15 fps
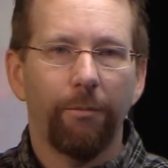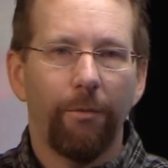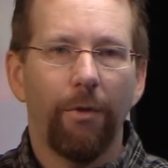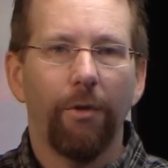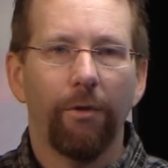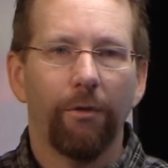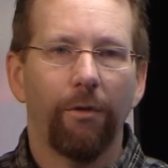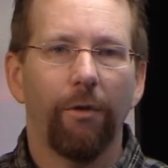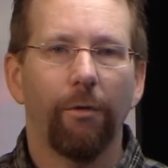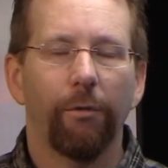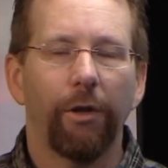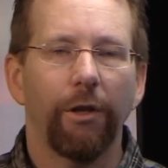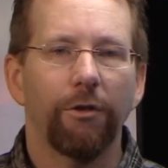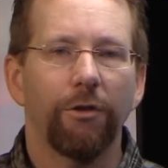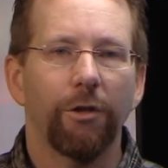the, the
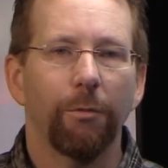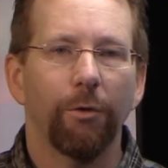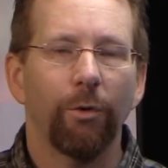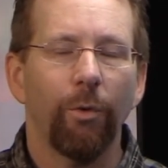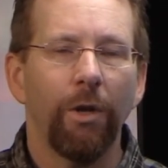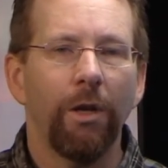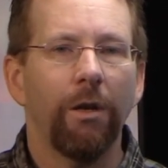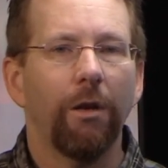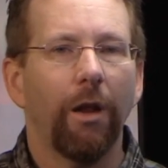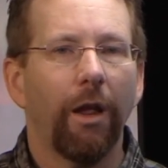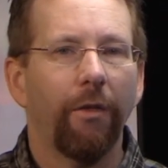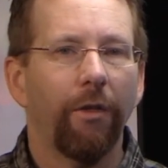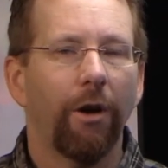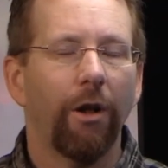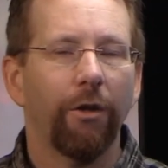relationship between,
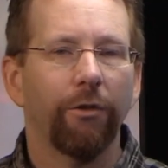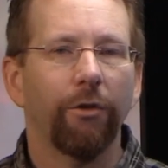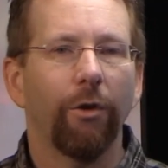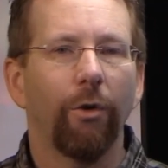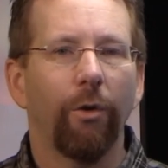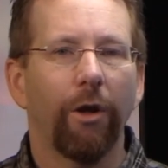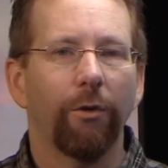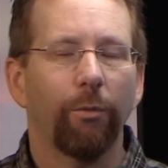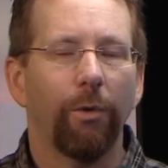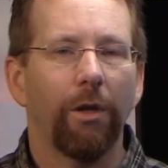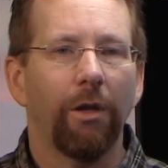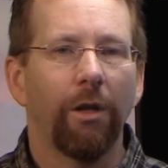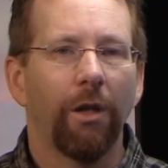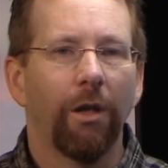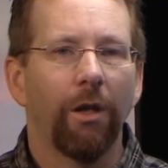and then also as we